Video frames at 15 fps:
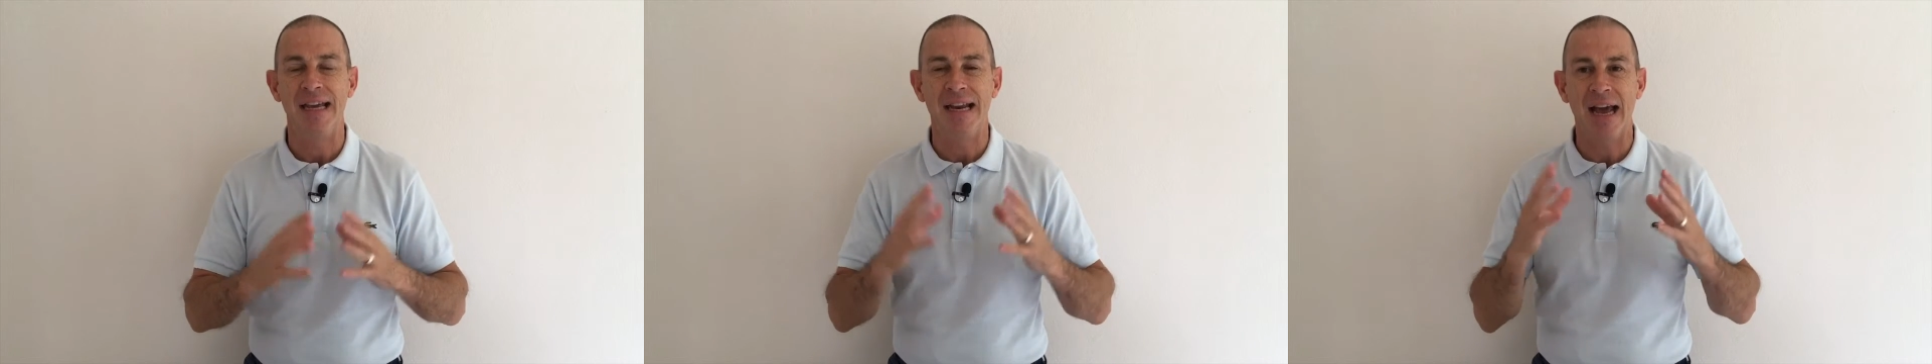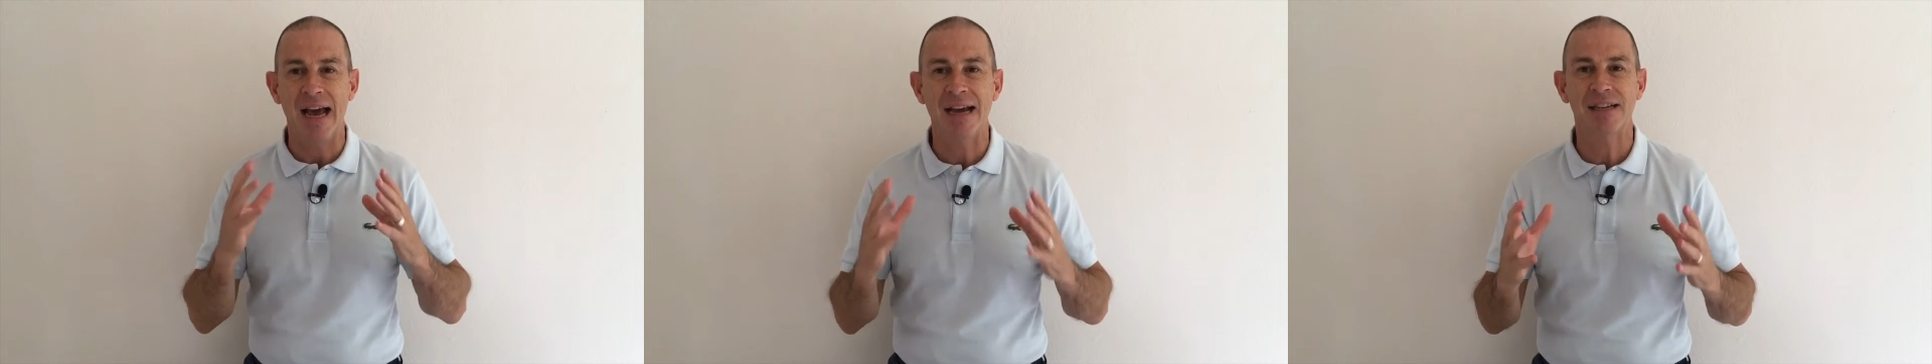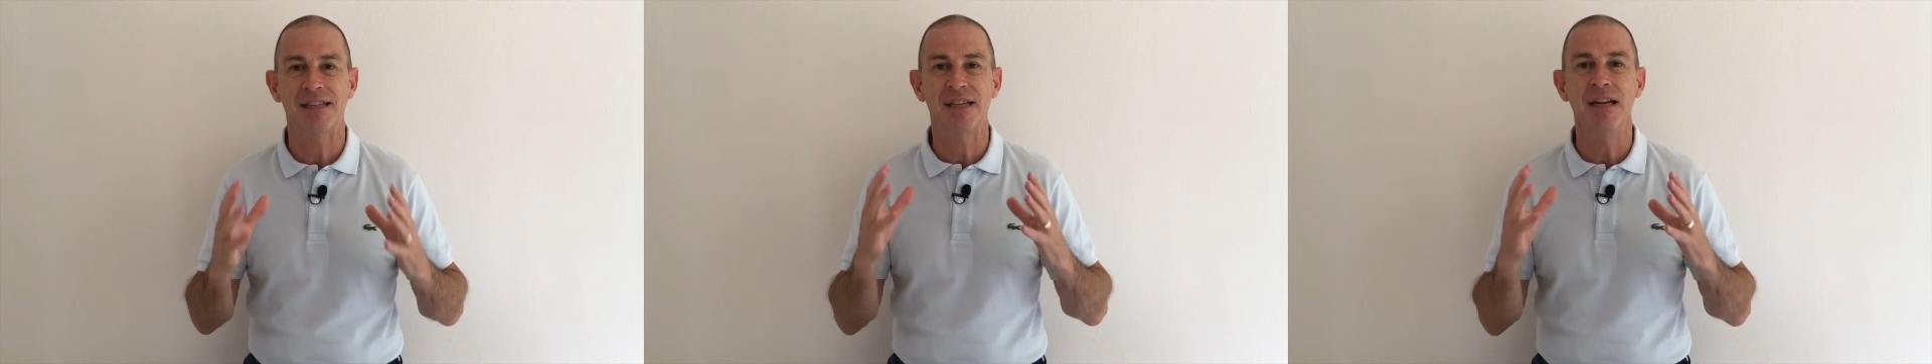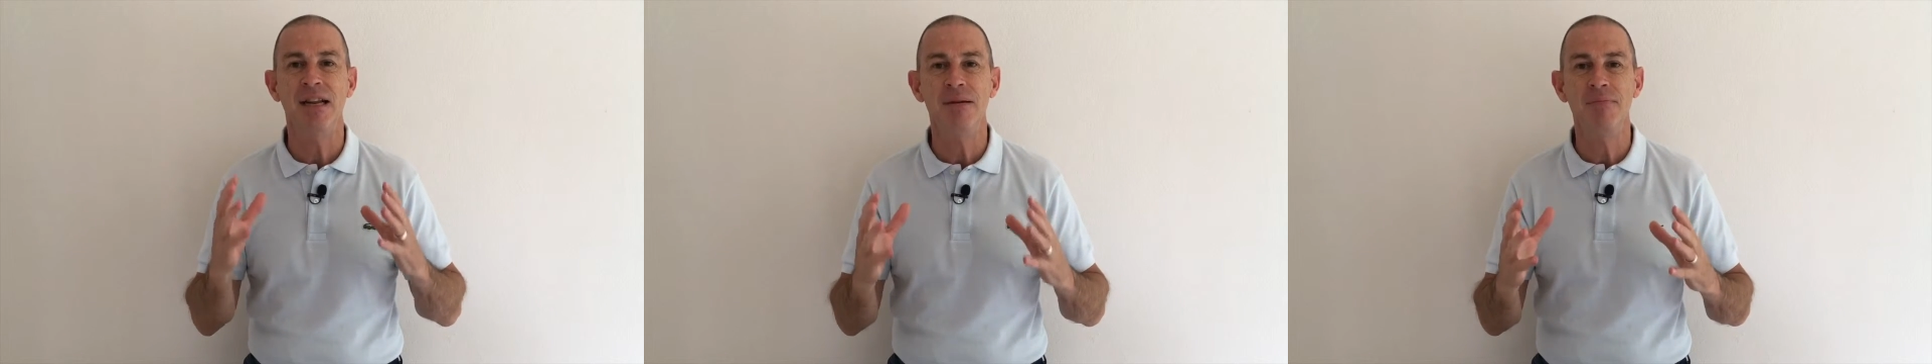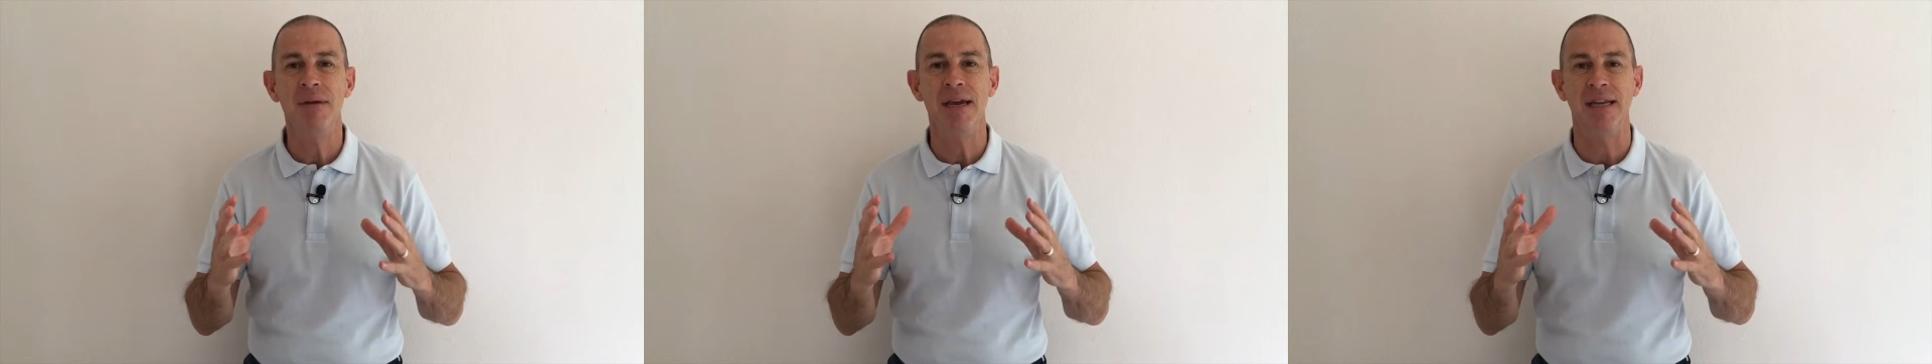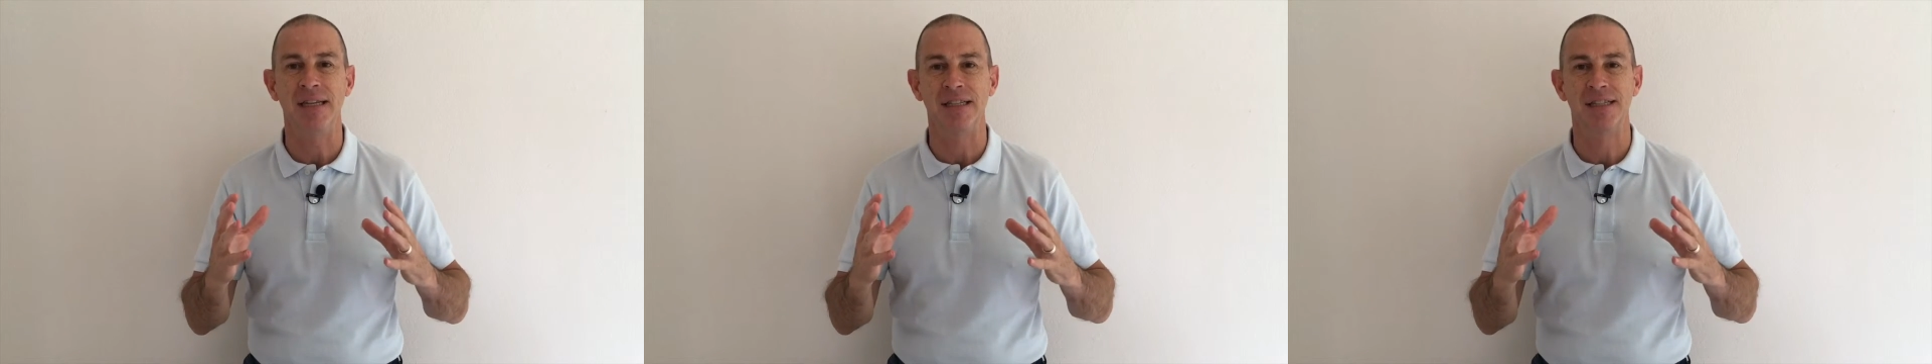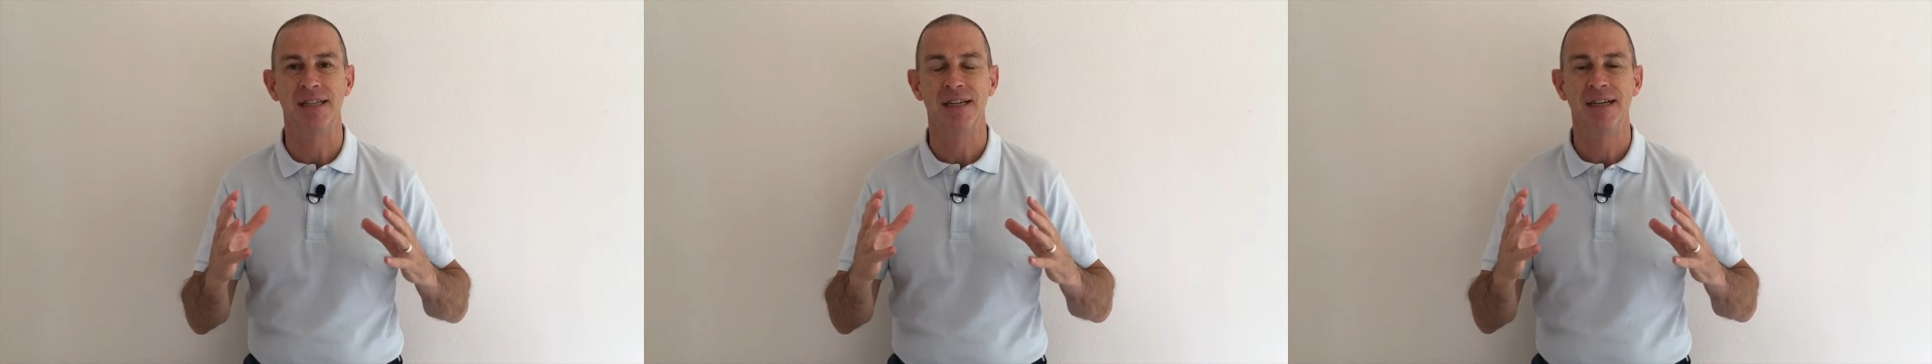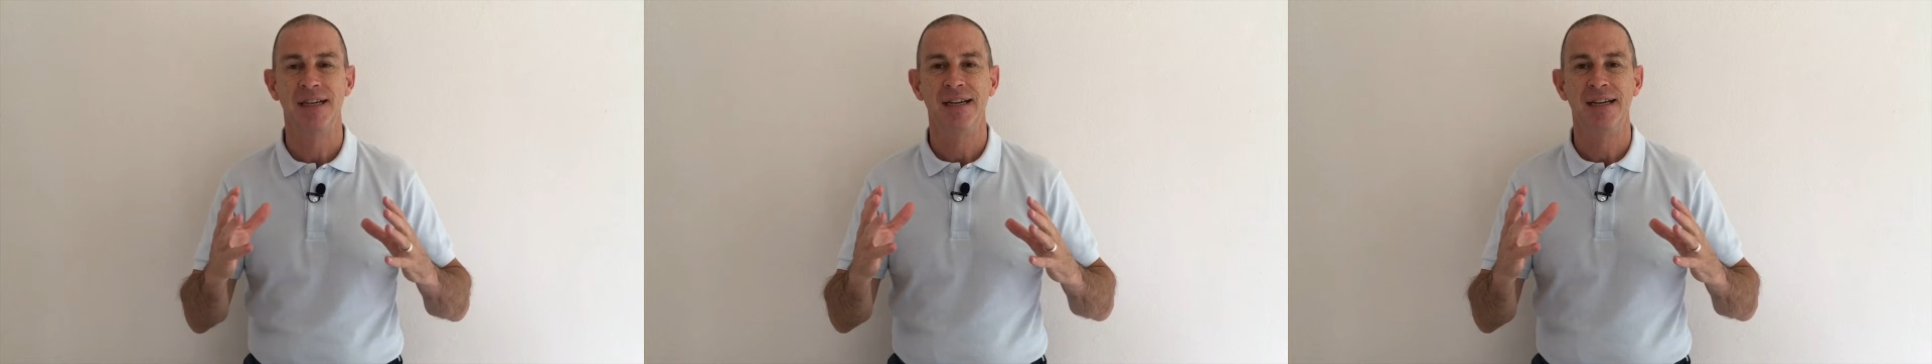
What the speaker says: It actually means